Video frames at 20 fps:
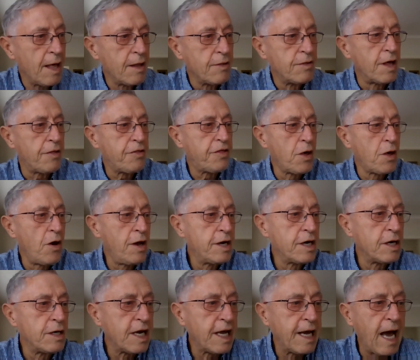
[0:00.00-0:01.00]
the third
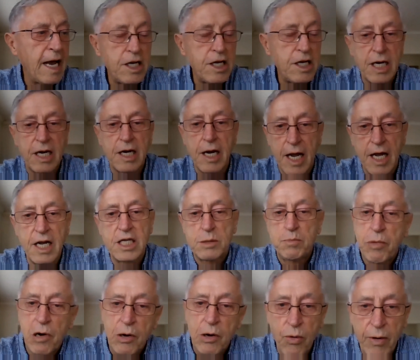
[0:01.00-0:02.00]
indication is
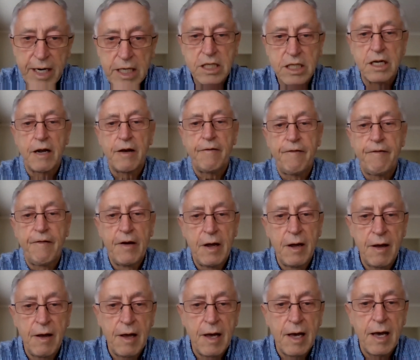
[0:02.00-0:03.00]
progressive
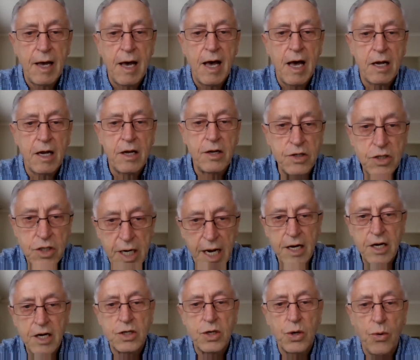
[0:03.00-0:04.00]

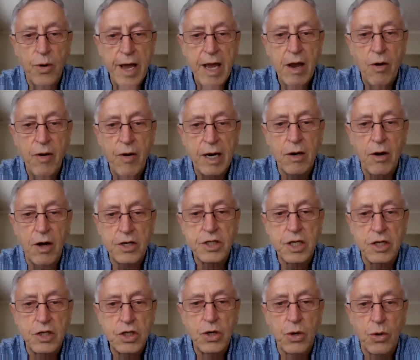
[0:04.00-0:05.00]
congenital hearing loss
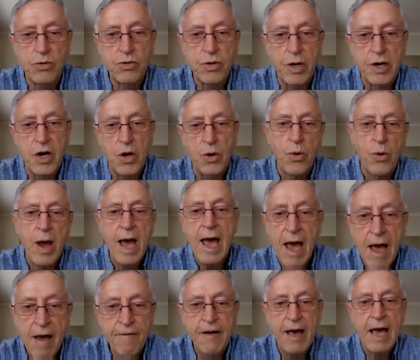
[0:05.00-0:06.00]
in children who
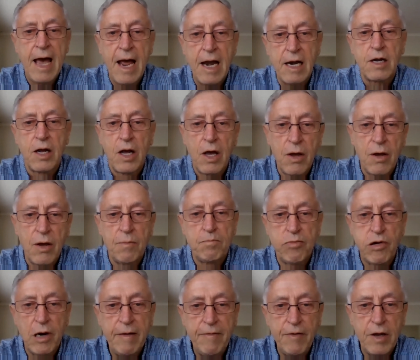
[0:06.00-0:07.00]
have had
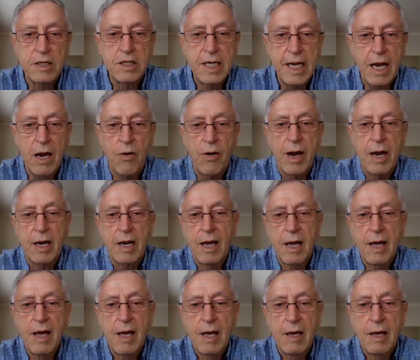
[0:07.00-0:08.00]
previous hearing,
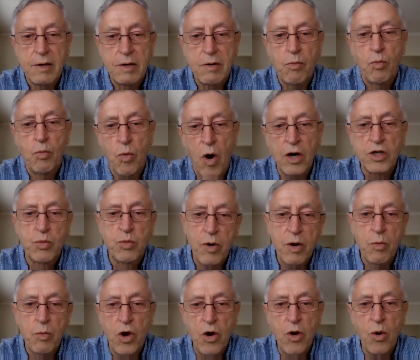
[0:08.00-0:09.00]

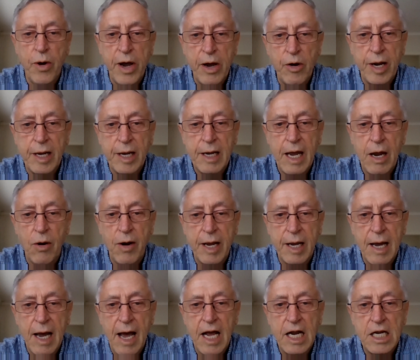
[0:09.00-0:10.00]
were wearing hearing
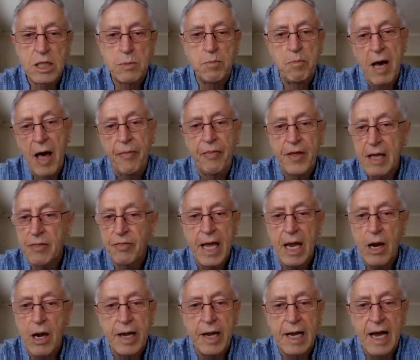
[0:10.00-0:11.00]
aids, but then the
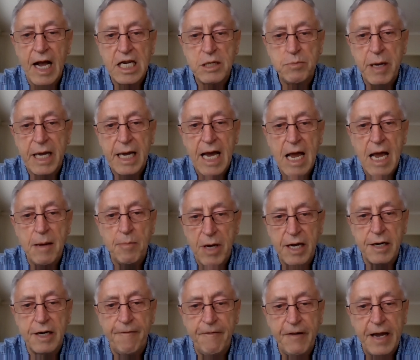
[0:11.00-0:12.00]
hearing aids became
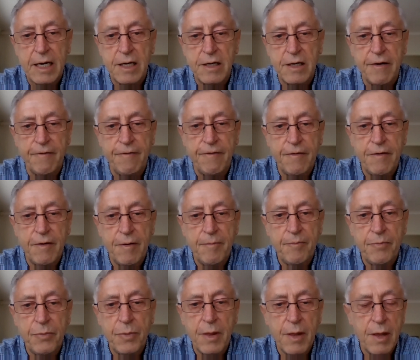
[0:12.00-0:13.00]
ineffective.
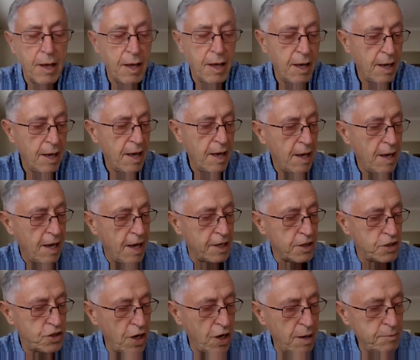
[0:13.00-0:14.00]
In
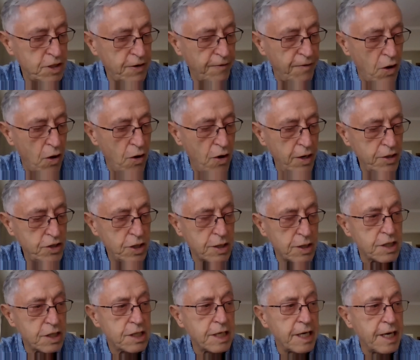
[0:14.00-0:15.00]
terms of
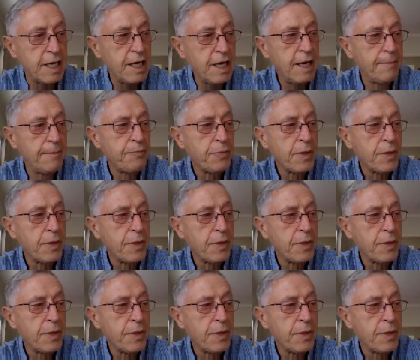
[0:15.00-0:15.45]
urgency,